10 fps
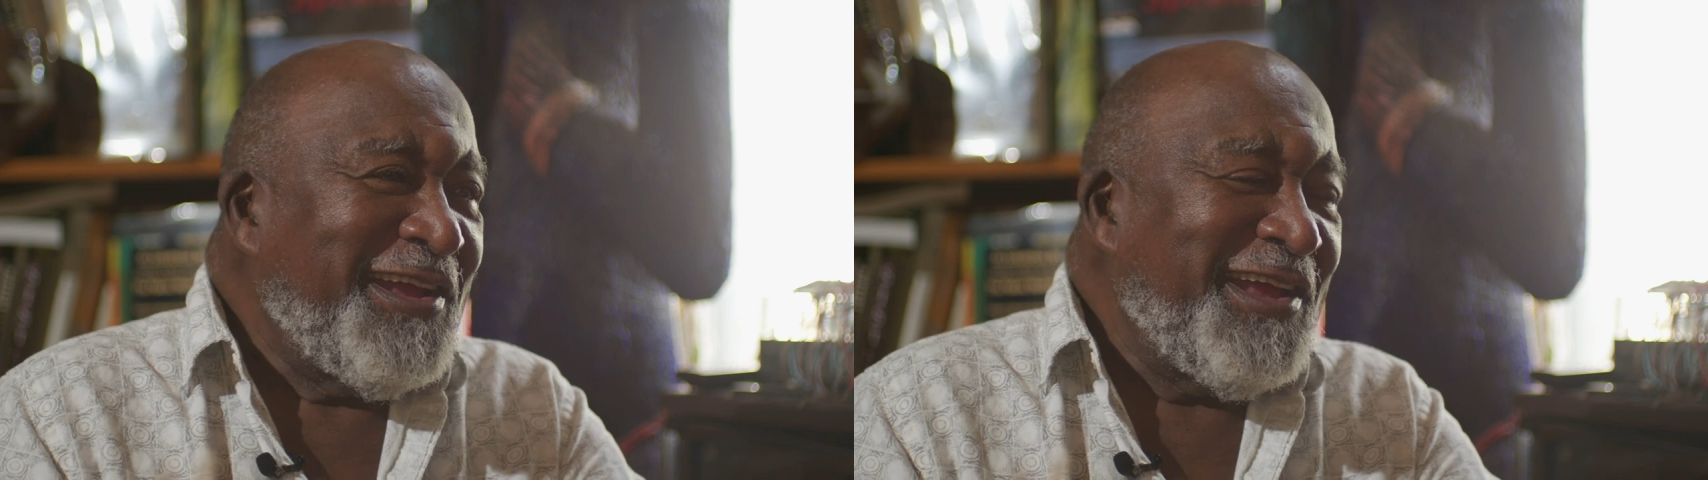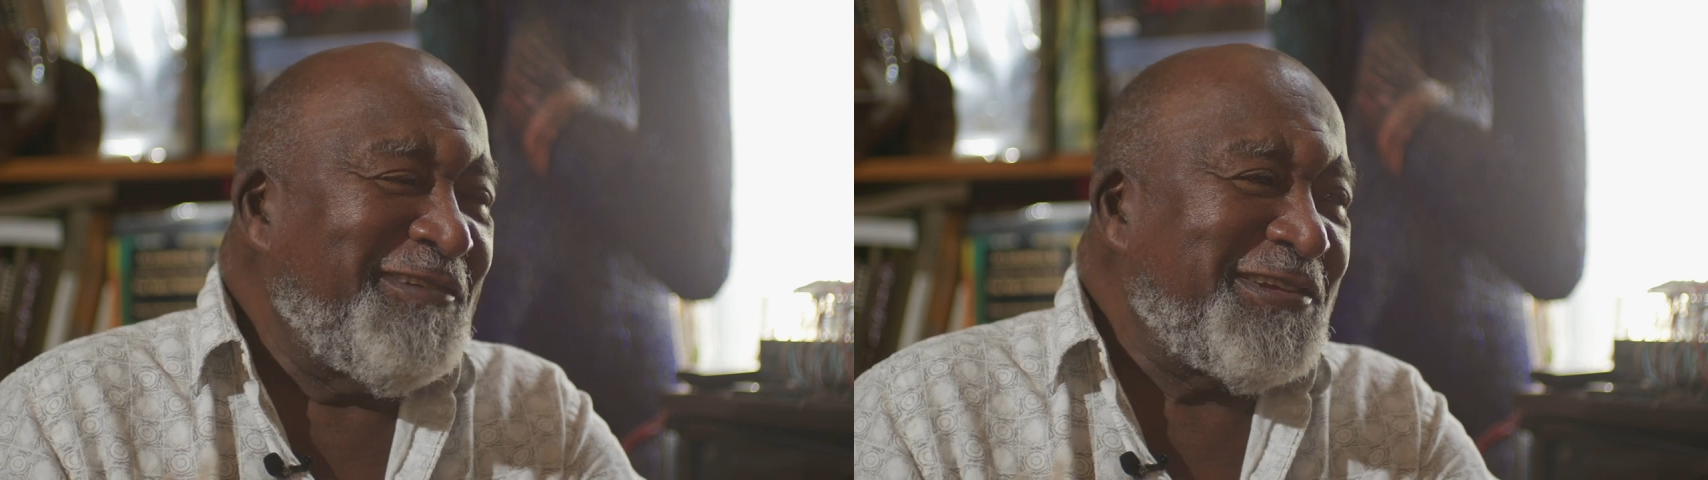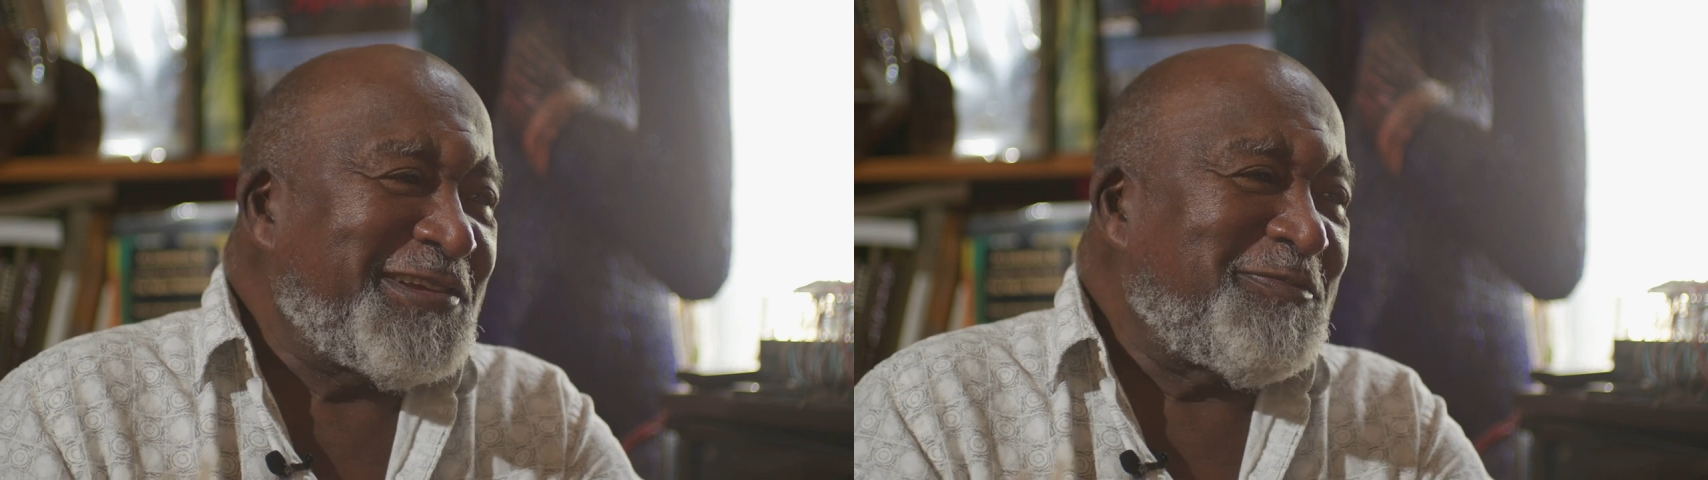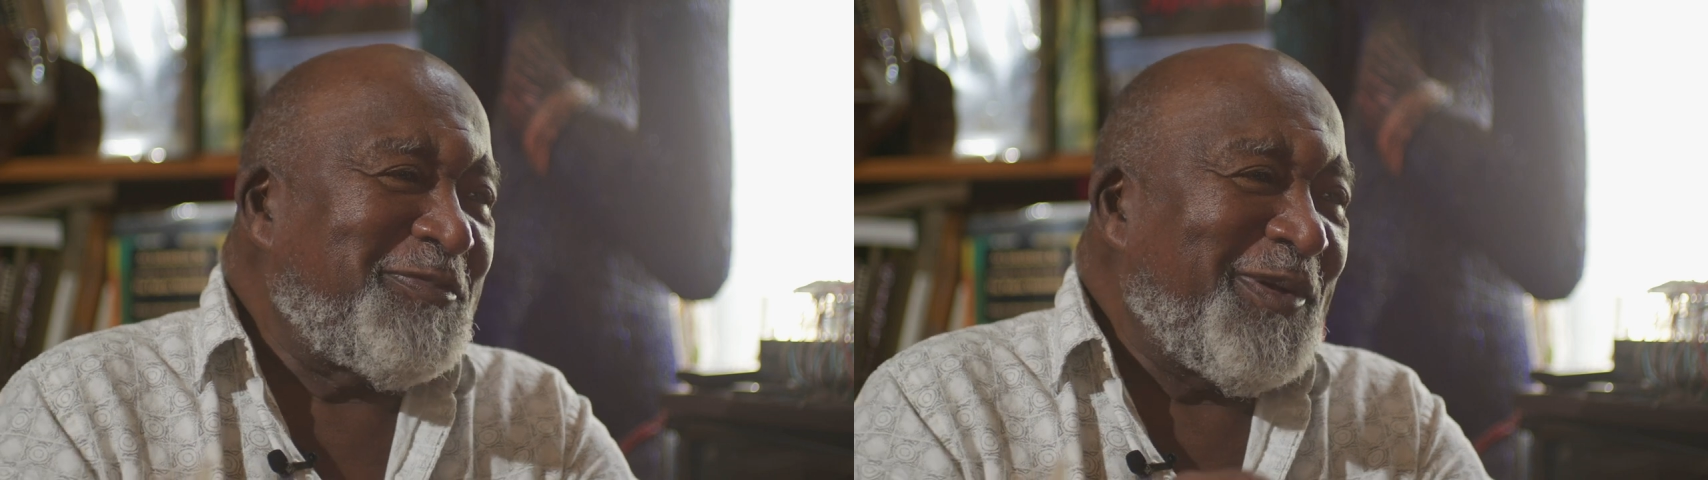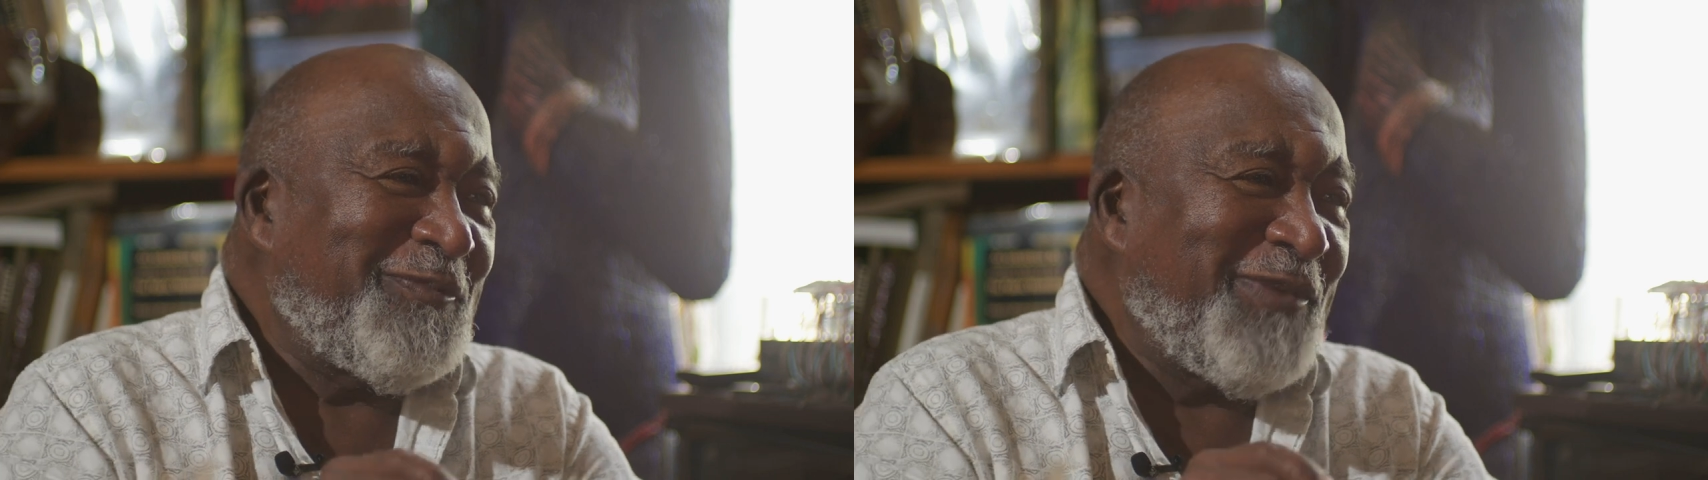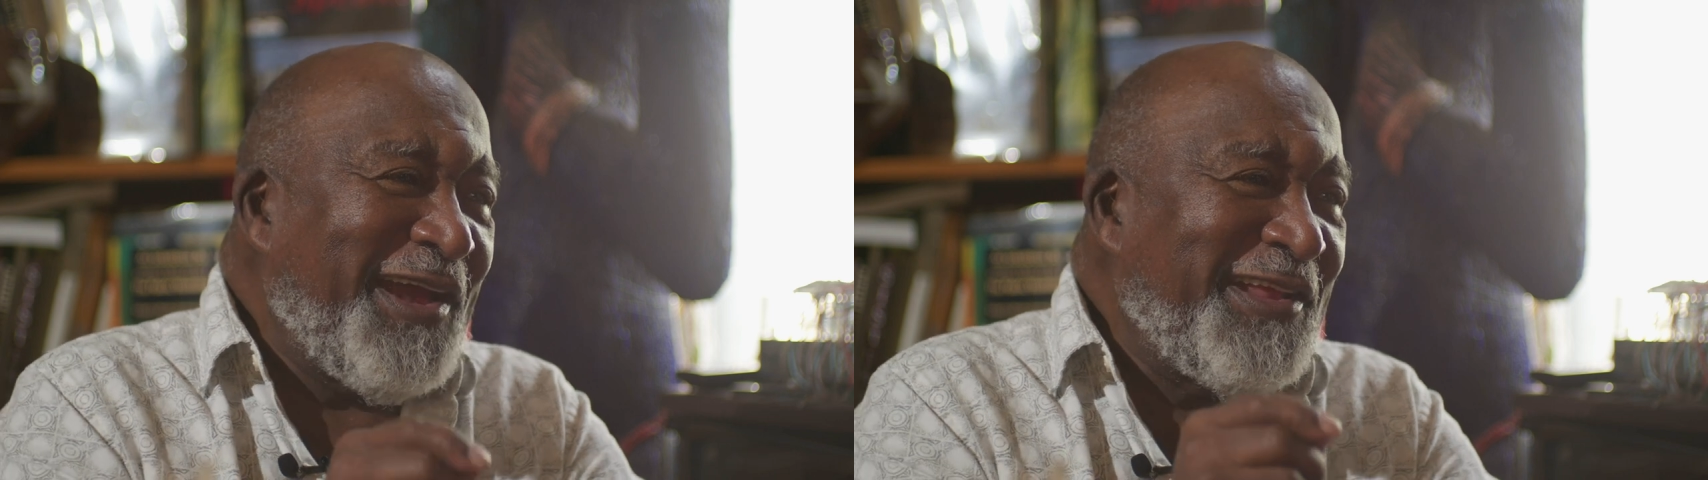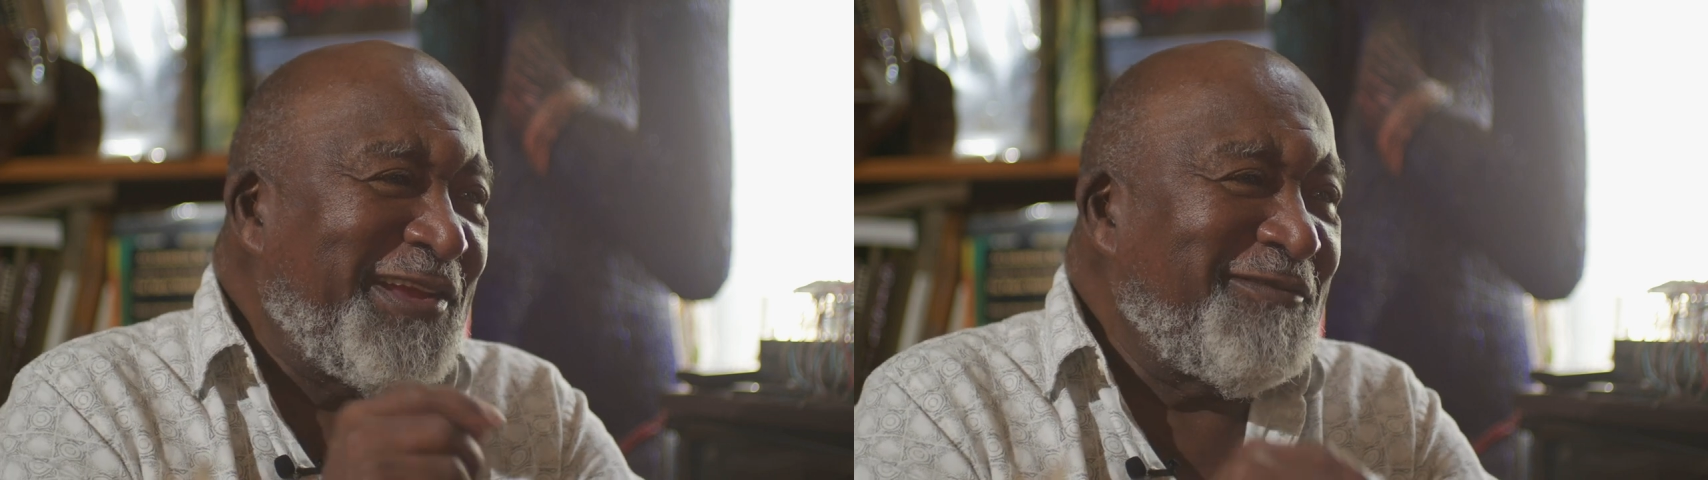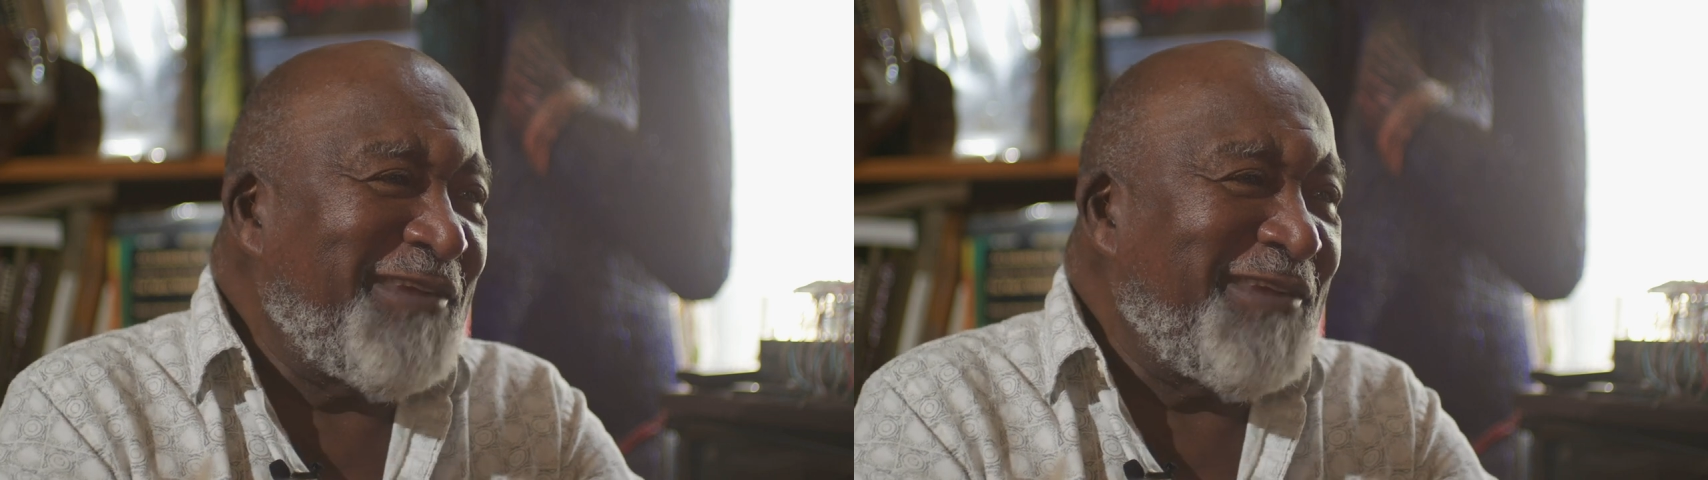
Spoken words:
He was painting